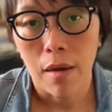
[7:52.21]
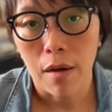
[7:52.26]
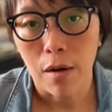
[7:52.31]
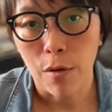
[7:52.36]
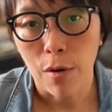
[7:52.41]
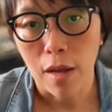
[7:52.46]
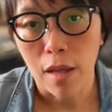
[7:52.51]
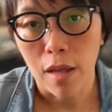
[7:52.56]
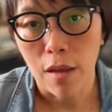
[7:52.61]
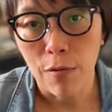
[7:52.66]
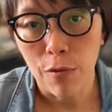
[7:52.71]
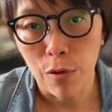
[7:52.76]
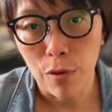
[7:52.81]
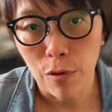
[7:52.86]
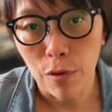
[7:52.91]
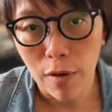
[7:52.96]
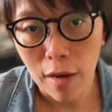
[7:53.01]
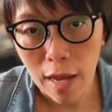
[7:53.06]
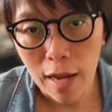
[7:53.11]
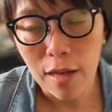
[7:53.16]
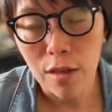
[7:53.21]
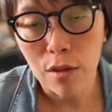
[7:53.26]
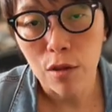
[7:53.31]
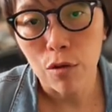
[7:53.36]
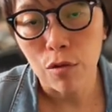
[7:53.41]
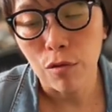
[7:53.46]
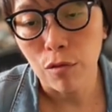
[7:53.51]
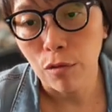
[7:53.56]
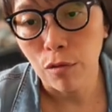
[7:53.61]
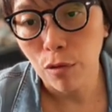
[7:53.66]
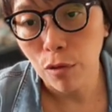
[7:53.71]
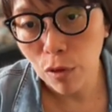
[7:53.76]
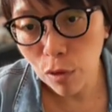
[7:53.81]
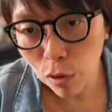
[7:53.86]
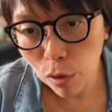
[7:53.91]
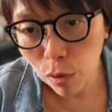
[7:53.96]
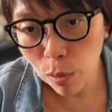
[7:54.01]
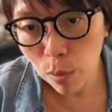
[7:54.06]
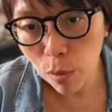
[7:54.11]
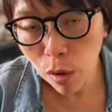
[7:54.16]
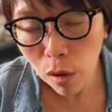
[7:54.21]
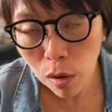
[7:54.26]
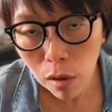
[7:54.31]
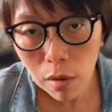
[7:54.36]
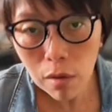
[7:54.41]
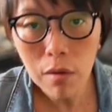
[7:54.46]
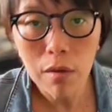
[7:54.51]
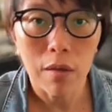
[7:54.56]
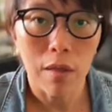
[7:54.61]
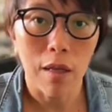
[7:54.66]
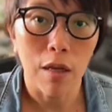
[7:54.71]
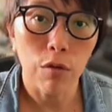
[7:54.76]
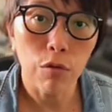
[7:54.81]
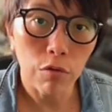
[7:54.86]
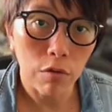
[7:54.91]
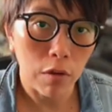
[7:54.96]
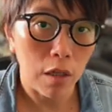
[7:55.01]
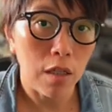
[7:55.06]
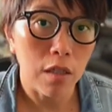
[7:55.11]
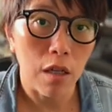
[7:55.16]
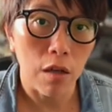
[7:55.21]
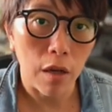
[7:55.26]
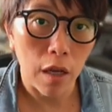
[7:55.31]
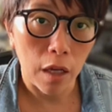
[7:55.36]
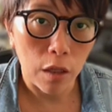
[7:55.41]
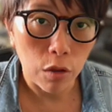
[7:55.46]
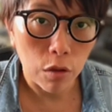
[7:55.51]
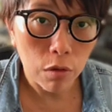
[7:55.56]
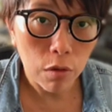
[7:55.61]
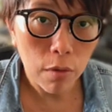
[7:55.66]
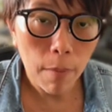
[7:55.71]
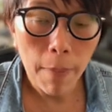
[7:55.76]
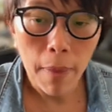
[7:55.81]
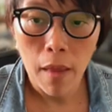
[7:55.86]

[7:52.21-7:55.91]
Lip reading: All right, if you like to know more, there are two things that you can do.